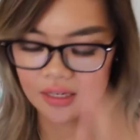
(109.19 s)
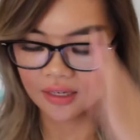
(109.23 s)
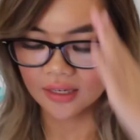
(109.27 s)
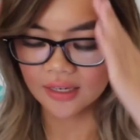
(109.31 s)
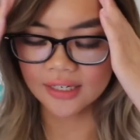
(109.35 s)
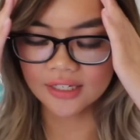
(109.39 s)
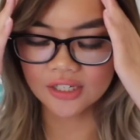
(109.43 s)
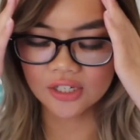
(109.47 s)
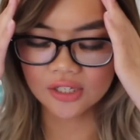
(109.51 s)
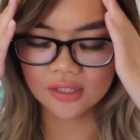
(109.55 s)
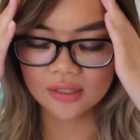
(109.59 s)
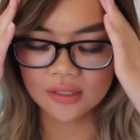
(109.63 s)

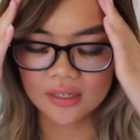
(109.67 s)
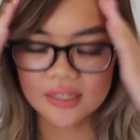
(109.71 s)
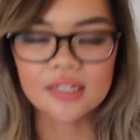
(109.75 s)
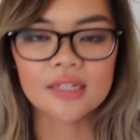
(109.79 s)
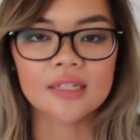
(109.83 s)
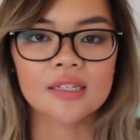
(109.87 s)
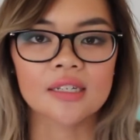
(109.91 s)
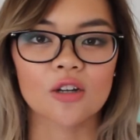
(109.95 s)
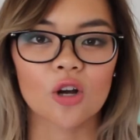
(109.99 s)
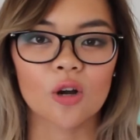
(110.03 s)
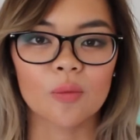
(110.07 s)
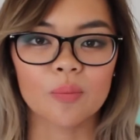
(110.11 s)
It
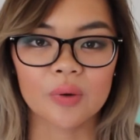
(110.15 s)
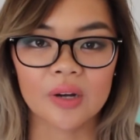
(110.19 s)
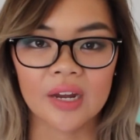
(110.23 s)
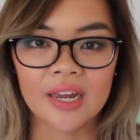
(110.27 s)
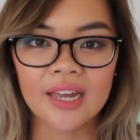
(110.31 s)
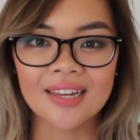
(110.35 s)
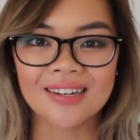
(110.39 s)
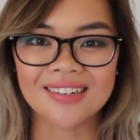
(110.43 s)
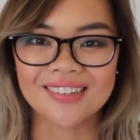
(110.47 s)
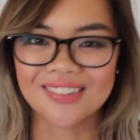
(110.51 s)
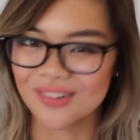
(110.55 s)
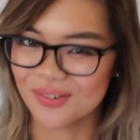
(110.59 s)
doesn't
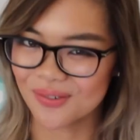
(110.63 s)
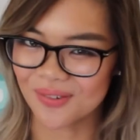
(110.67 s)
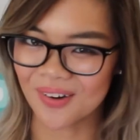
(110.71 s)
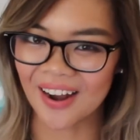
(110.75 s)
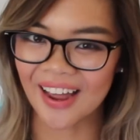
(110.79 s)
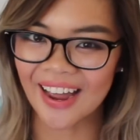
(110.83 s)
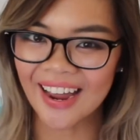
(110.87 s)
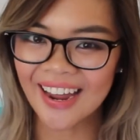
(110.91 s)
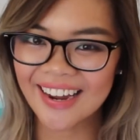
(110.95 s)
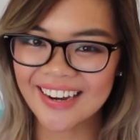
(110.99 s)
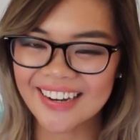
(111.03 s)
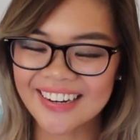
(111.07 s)
comprehend,
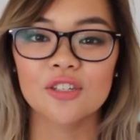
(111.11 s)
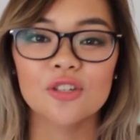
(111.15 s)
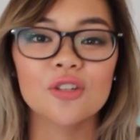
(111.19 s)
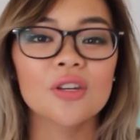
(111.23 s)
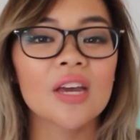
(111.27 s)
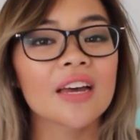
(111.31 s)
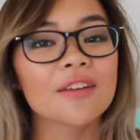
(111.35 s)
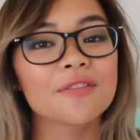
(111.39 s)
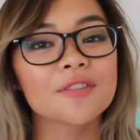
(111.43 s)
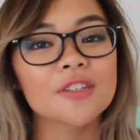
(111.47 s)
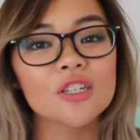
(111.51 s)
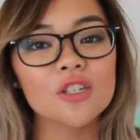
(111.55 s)
right? You
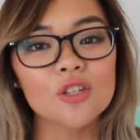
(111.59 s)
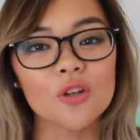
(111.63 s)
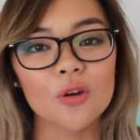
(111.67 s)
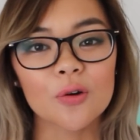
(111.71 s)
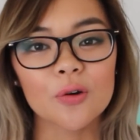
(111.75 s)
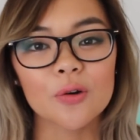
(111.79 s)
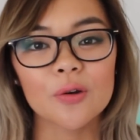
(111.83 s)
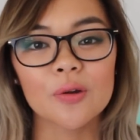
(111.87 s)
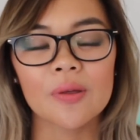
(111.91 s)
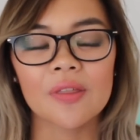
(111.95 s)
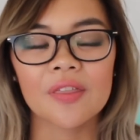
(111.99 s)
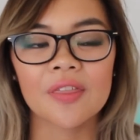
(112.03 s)
have to
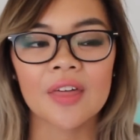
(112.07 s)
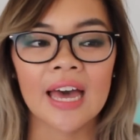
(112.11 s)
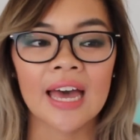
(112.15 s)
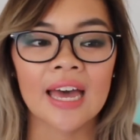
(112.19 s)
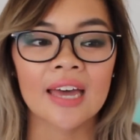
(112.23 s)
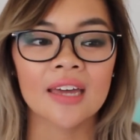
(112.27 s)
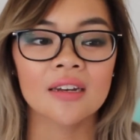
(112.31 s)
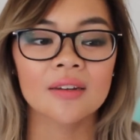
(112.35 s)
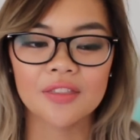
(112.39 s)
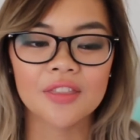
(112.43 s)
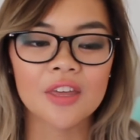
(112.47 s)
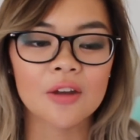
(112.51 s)
know
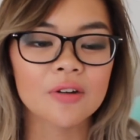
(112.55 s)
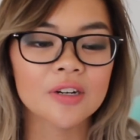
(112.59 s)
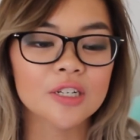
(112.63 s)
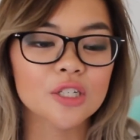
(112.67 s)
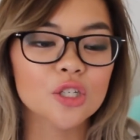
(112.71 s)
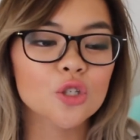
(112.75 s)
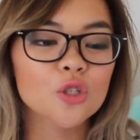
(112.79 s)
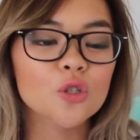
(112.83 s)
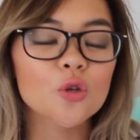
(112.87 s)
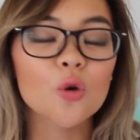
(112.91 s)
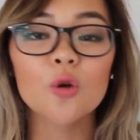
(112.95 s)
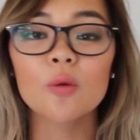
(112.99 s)
that there are
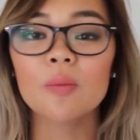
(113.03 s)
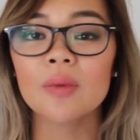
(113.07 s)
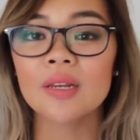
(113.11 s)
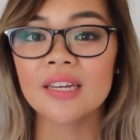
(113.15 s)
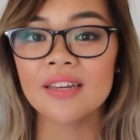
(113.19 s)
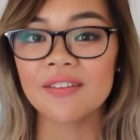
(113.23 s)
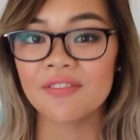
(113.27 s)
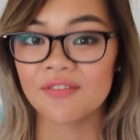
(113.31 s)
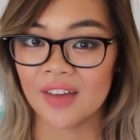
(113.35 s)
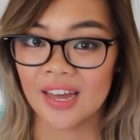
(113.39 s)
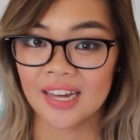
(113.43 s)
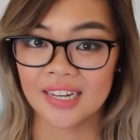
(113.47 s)
so
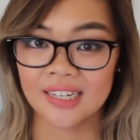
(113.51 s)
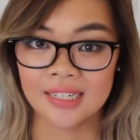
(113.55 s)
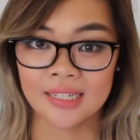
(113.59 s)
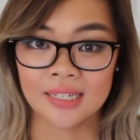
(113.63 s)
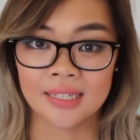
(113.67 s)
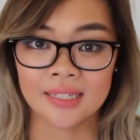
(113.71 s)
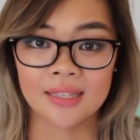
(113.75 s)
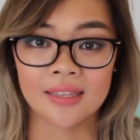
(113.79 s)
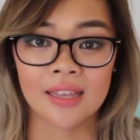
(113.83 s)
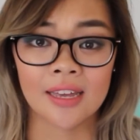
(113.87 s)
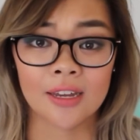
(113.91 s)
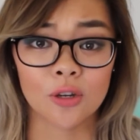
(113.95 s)
many
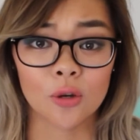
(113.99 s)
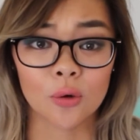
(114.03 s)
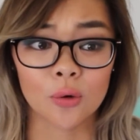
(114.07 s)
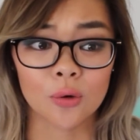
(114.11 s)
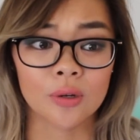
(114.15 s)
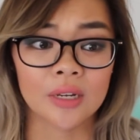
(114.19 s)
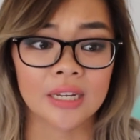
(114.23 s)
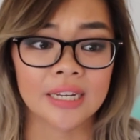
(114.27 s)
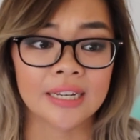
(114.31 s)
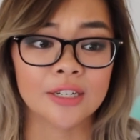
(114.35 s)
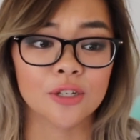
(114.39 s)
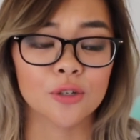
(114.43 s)
factors that go
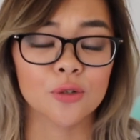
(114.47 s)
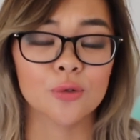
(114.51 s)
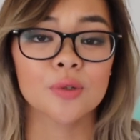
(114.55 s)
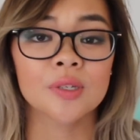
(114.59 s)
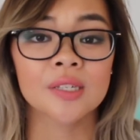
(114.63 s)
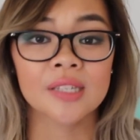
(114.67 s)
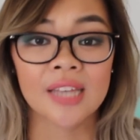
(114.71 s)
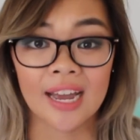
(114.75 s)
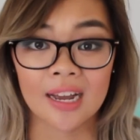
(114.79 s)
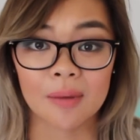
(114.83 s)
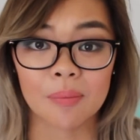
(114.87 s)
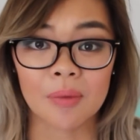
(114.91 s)
into
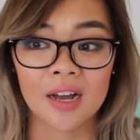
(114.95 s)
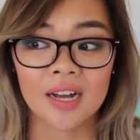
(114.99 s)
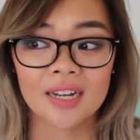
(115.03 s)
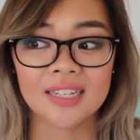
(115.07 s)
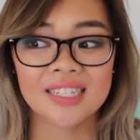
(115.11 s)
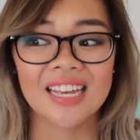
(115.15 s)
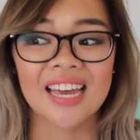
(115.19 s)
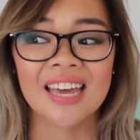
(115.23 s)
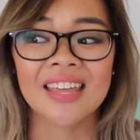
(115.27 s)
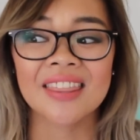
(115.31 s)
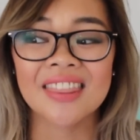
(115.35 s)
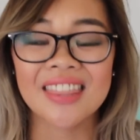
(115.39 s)
sack marks,
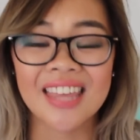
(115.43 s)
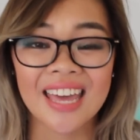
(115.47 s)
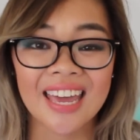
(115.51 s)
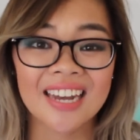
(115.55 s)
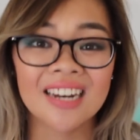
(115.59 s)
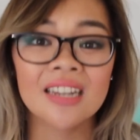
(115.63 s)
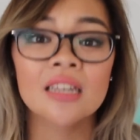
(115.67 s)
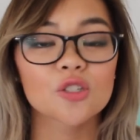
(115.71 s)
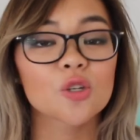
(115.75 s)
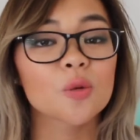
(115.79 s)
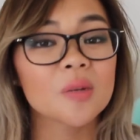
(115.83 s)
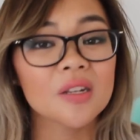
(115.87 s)
and
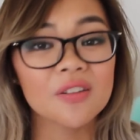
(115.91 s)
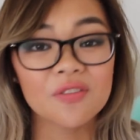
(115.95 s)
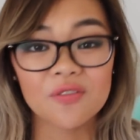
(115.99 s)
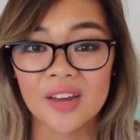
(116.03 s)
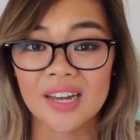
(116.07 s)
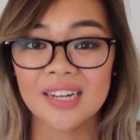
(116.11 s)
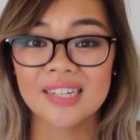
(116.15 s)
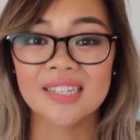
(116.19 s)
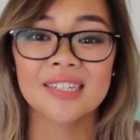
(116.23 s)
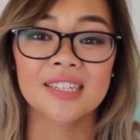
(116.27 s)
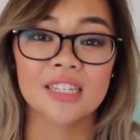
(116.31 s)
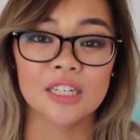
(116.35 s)
then so many
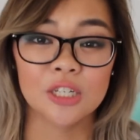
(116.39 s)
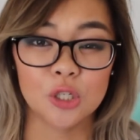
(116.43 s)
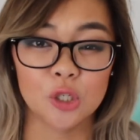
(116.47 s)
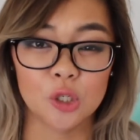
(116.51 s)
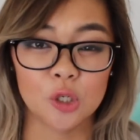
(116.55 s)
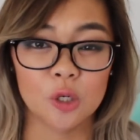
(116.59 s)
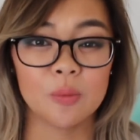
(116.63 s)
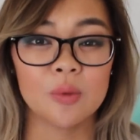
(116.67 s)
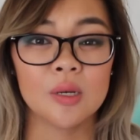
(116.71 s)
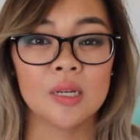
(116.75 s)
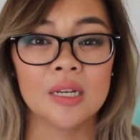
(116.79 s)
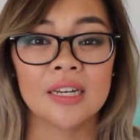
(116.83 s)
factors
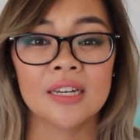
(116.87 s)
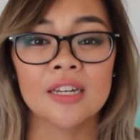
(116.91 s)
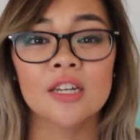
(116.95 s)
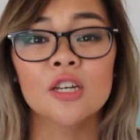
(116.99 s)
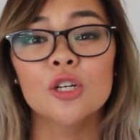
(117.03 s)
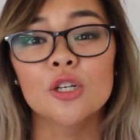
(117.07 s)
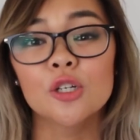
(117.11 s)
contributing